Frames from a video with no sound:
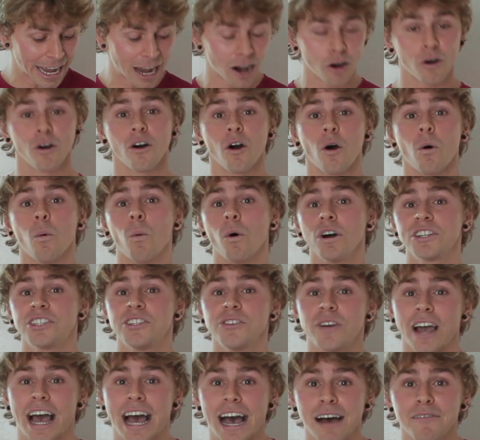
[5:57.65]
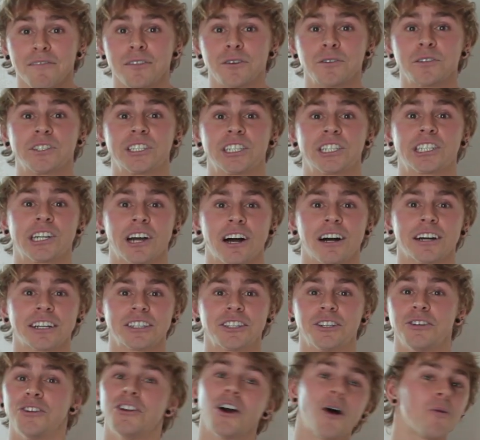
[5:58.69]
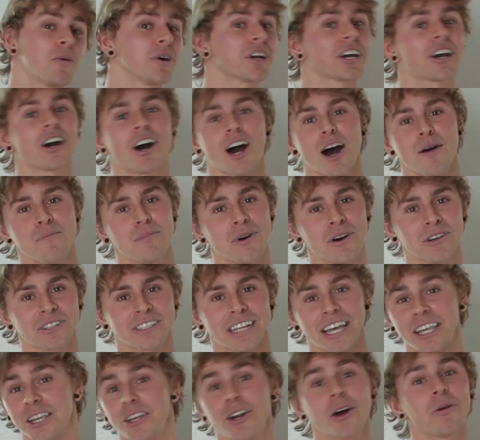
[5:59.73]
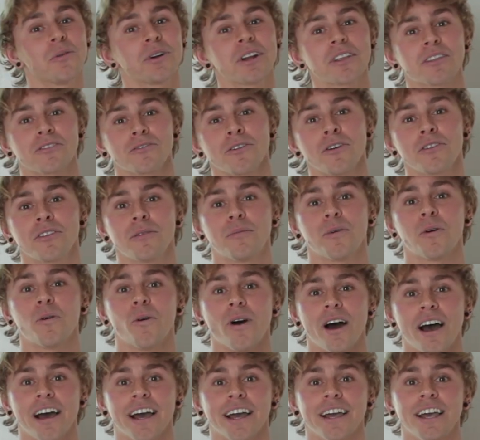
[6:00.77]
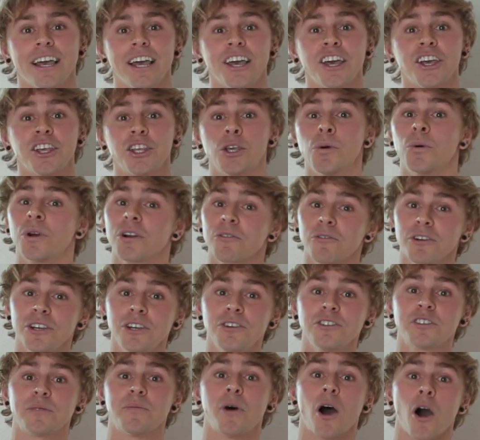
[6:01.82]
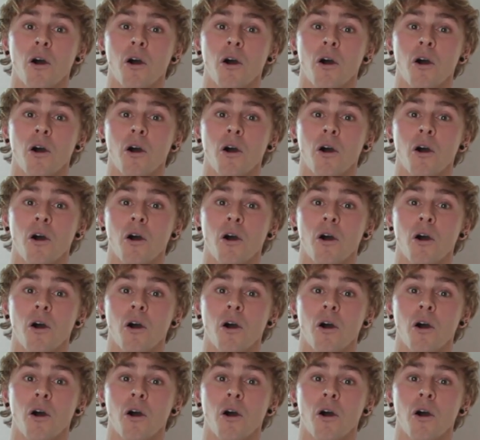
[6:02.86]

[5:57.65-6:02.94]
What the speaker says: Now, once you have those chunks, you don't want to compost that. You don't want to throw them away. You want to reuse